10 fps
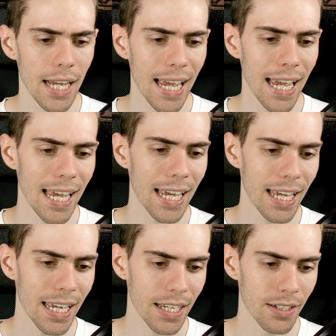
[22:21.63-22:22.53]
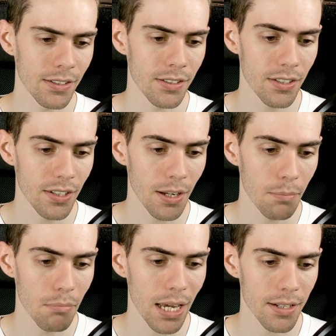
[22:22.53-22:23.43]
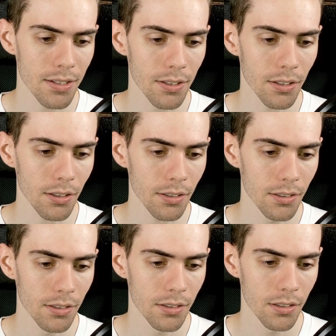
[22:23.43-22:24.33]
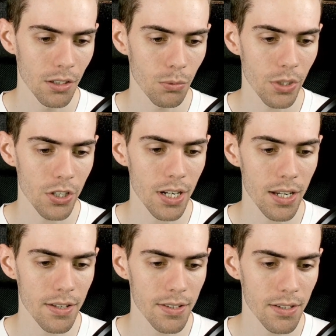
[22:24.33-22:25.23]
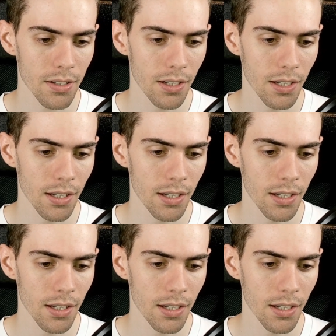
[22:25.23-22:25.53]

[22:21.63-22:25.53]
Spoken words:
and mental, which is